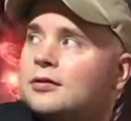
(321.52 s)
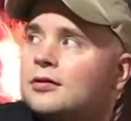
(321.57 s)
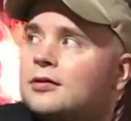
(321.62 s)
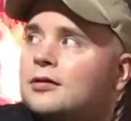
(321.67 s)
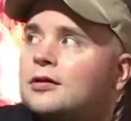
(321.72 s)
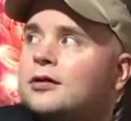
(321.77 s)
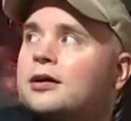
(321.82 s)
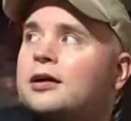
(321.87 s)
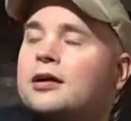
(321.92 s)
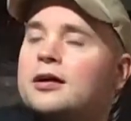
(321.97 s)

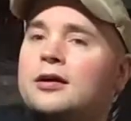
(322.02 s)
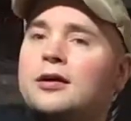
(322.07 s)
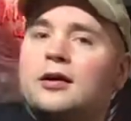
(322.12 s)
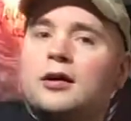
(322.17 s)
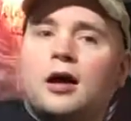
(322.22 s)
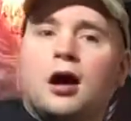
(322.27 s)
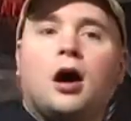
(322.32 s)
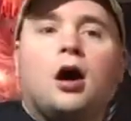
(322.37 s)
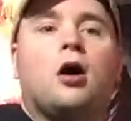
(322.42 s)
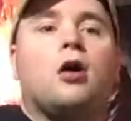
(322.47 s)
Yeah.
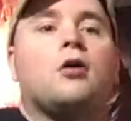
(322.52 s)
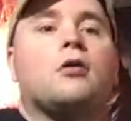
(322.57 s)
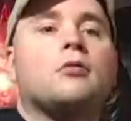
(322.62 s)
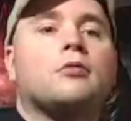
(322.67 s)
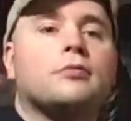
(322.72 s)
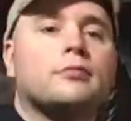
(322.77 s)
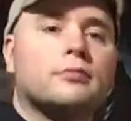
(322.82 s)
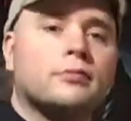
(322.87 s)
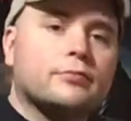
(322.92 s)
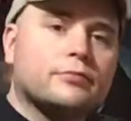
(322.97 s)
Oh,
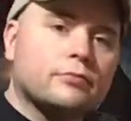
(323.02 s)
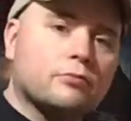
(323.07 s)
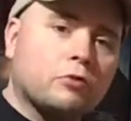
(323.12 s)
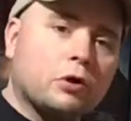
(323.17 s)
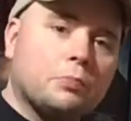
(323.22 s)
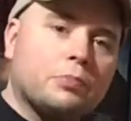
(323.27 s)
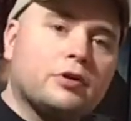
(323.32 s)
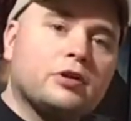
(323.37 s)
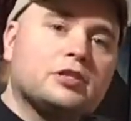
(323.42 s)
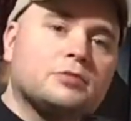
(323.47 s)

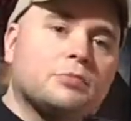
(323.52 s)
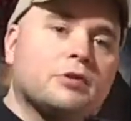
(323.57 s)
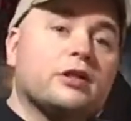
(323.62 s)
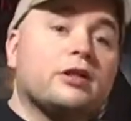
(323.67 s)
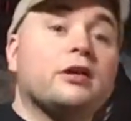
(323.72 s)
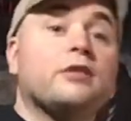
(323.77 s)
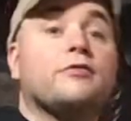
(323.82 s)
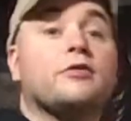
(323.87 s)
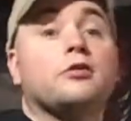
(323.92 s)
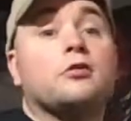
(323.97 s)
Ripley's
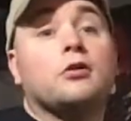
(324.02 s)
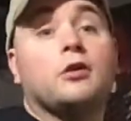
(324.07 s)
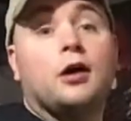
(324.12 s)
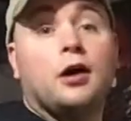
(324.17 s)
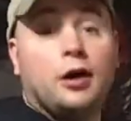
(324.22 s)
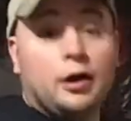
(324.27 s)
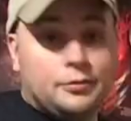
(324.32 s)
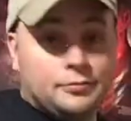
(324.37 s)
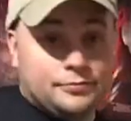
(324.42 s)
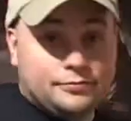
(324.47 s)
Believe It or Not,